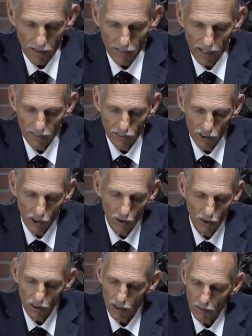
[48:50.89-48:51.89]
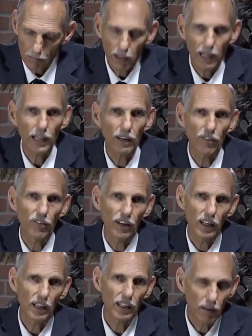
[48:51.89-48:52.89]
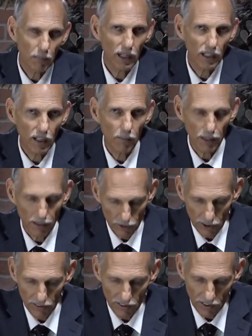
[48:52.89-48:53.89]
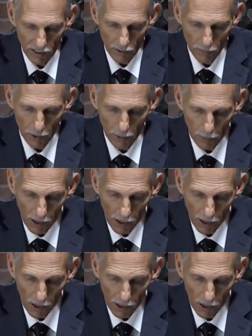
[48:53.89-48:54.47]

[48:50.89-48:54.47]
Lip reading: that still believe in the imminent coming of Jesus and the spirit of